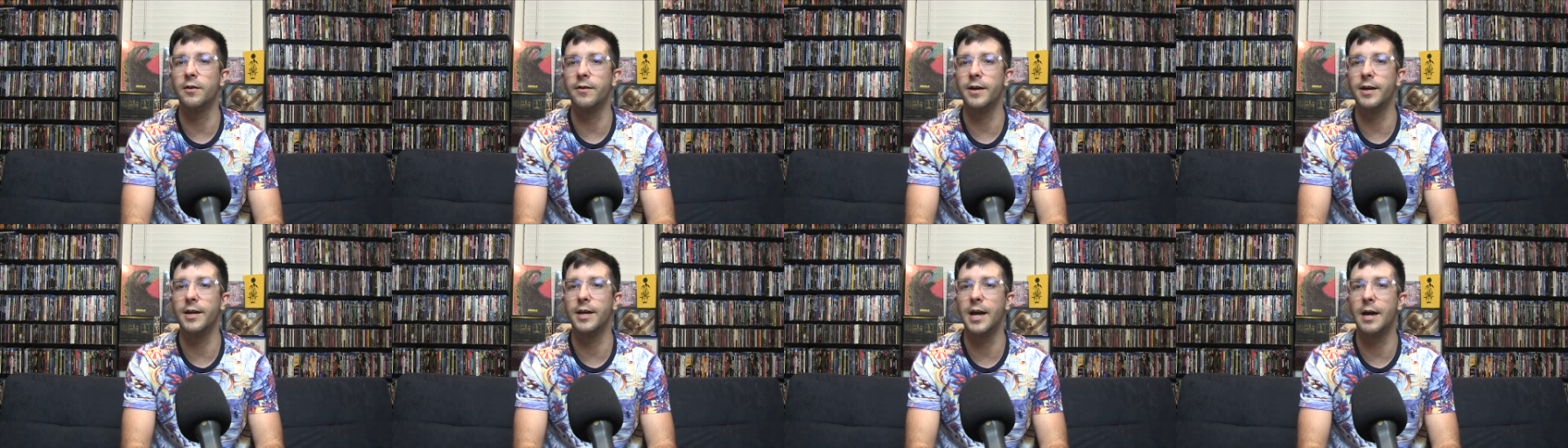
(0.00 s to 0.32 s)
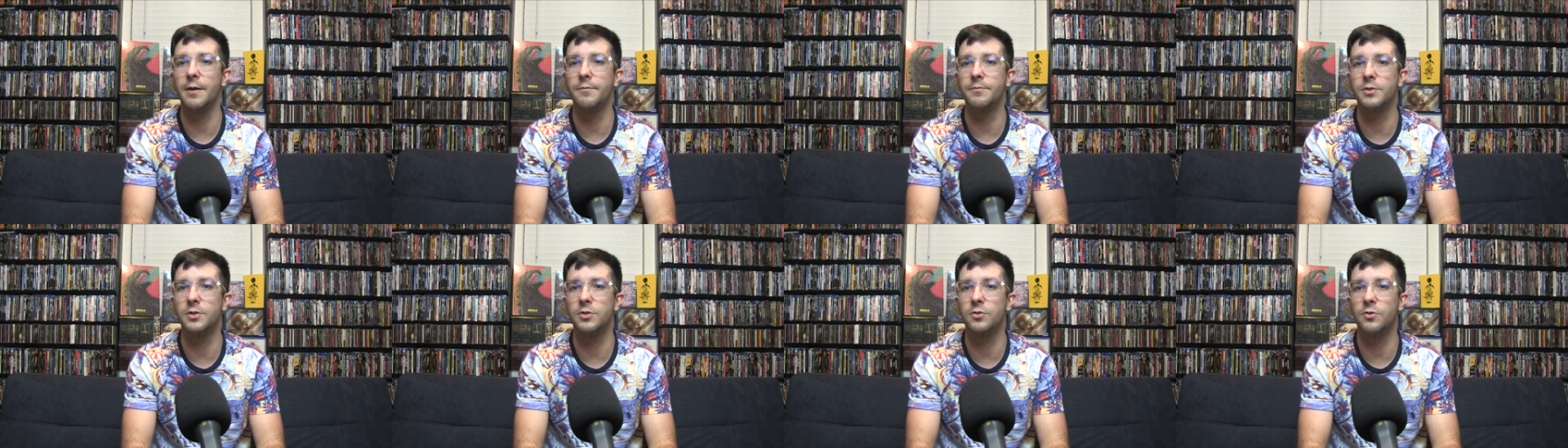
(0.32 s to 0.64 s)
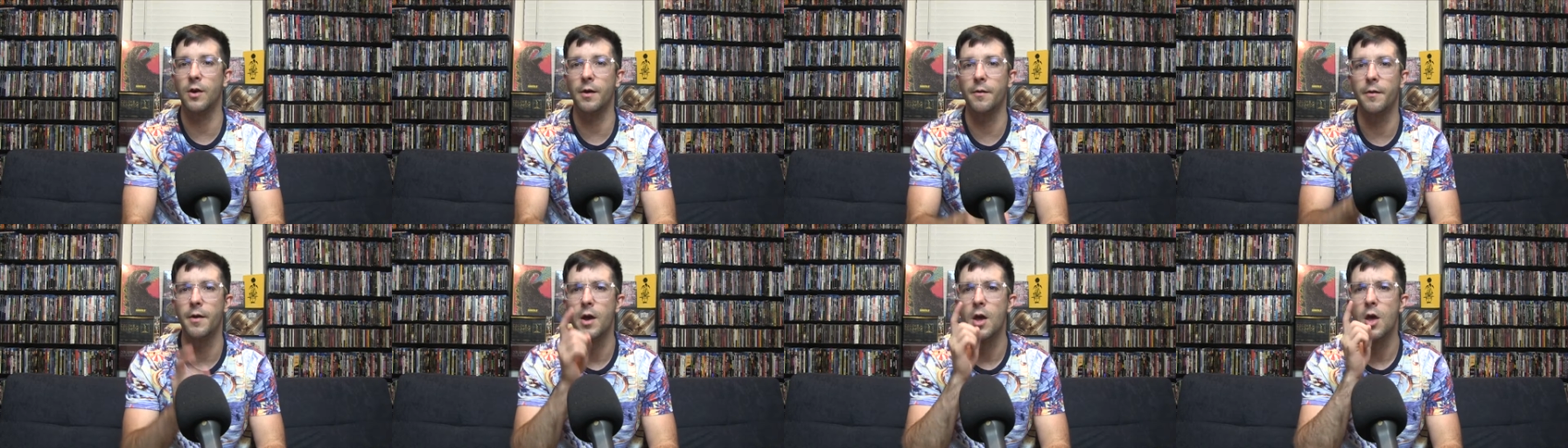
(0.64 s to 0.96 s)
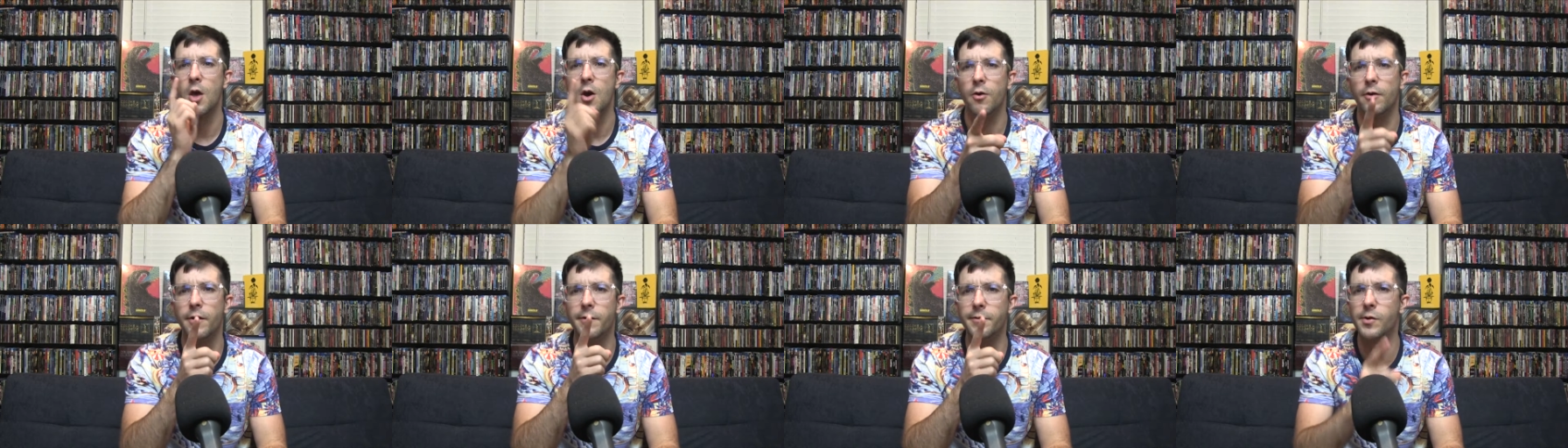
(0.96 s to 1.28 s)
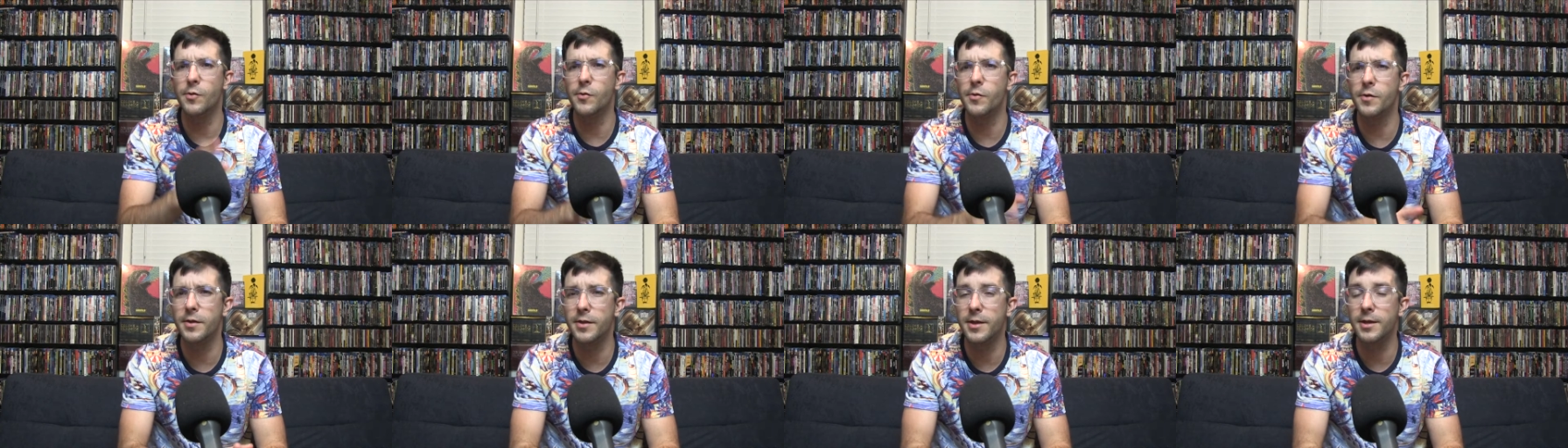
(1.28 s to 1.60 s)
Like, comment, subscribe. Let me
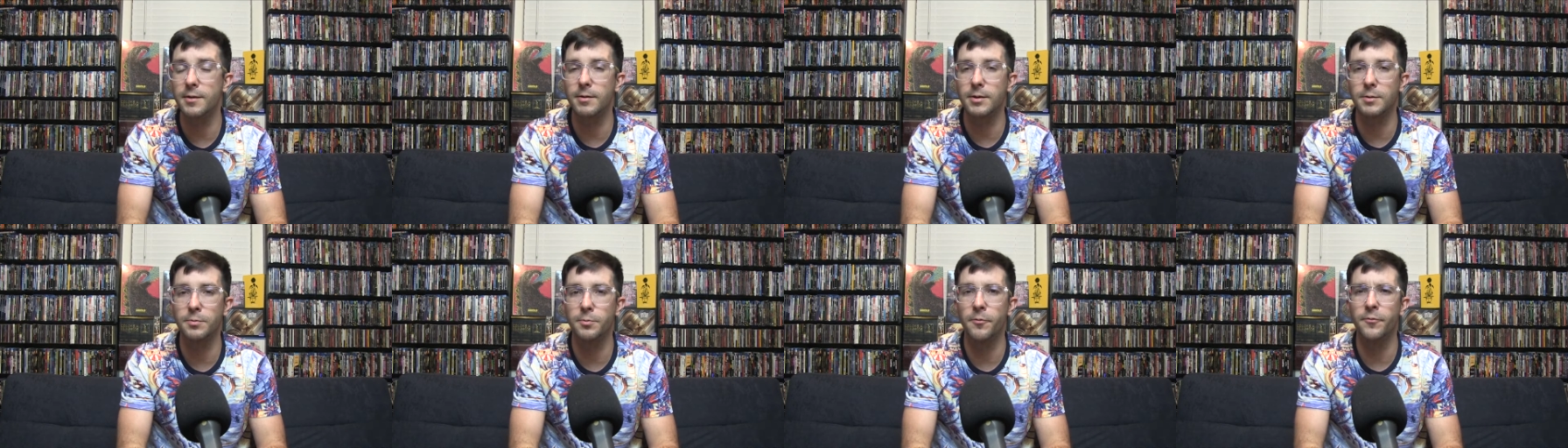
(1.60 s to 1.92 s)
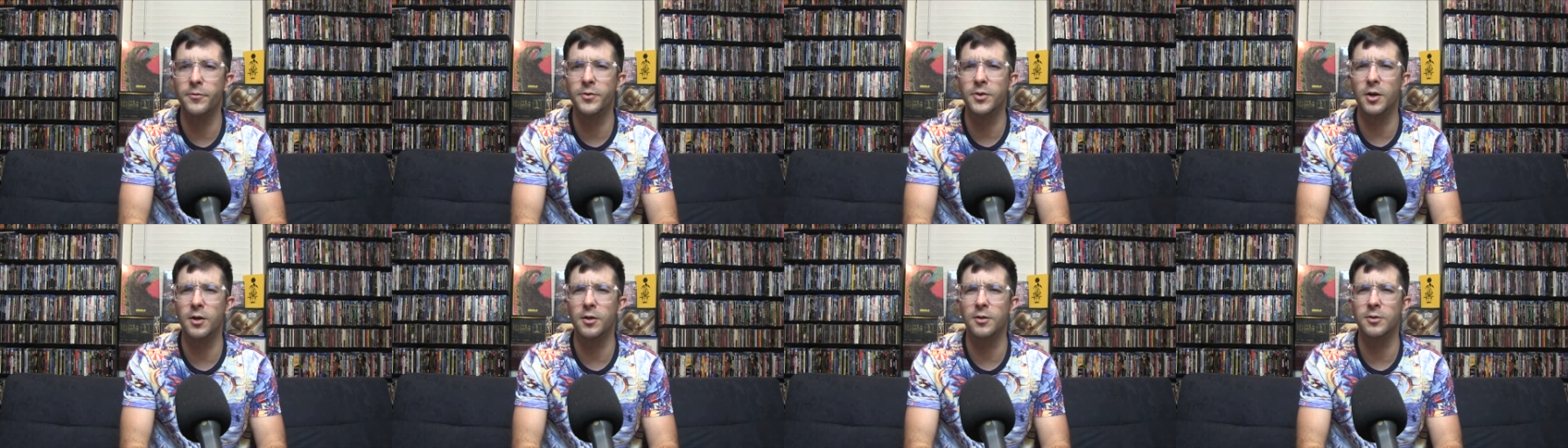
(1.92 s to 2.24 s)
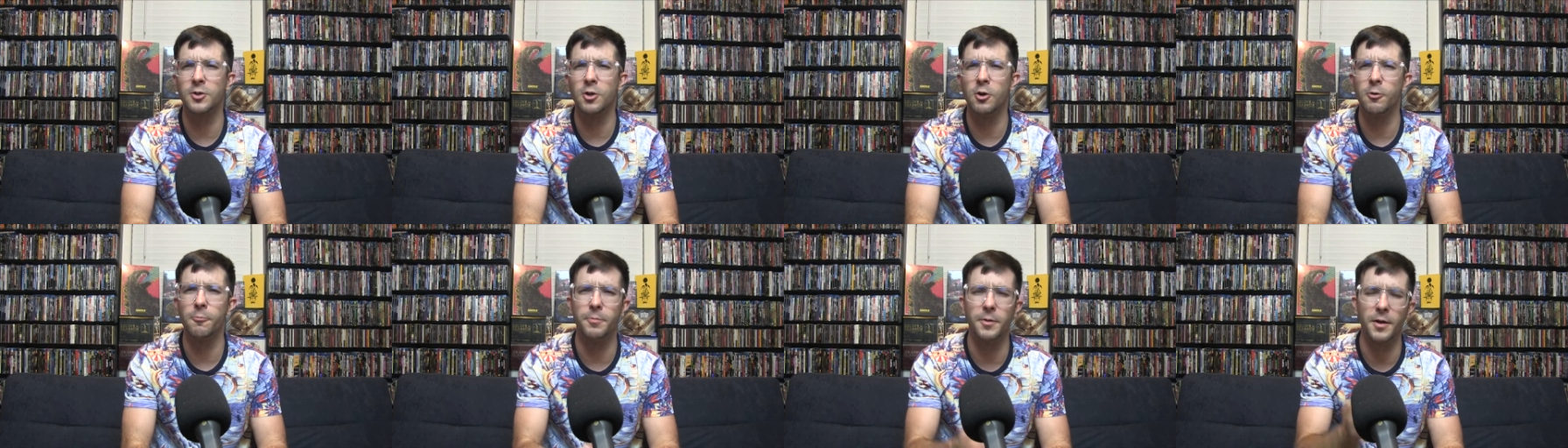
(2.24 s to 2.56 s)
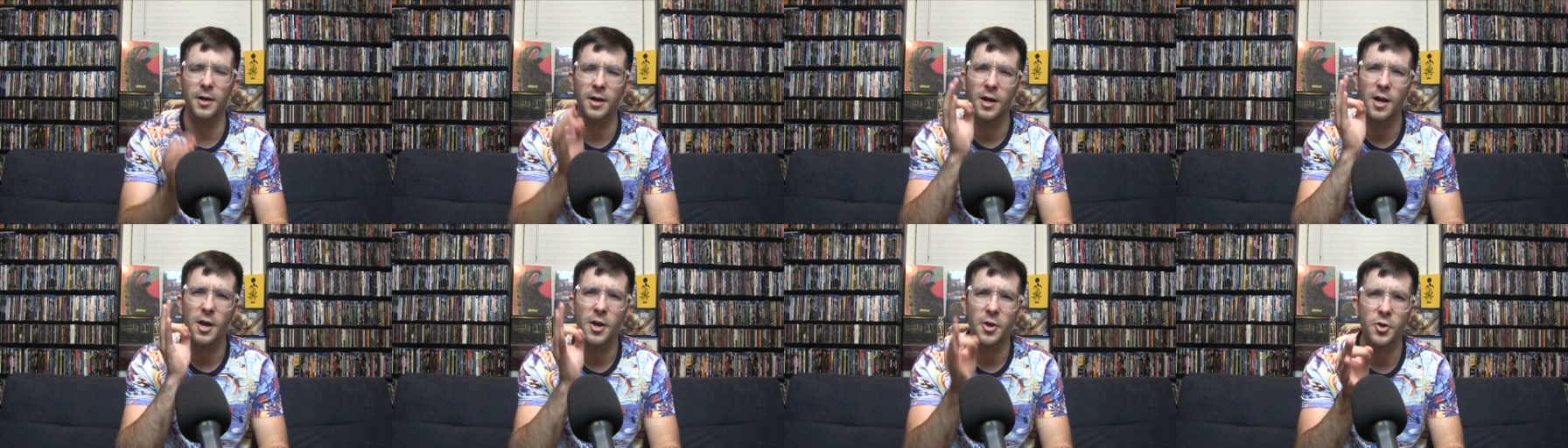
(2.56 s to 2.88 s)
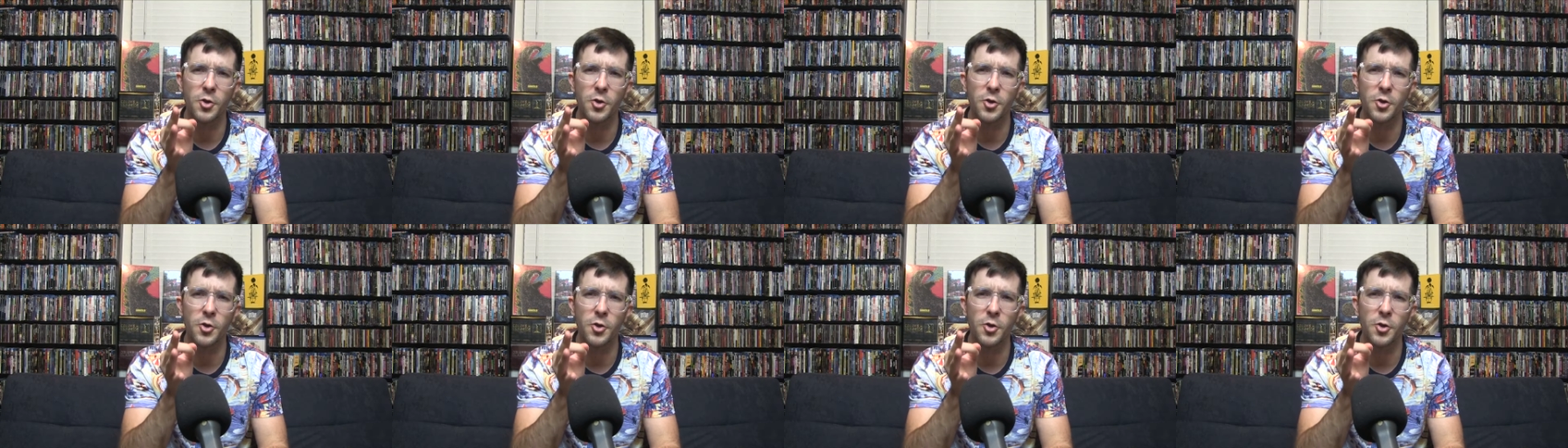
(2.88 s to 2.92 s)
know what you think about Blue Futon Utopia,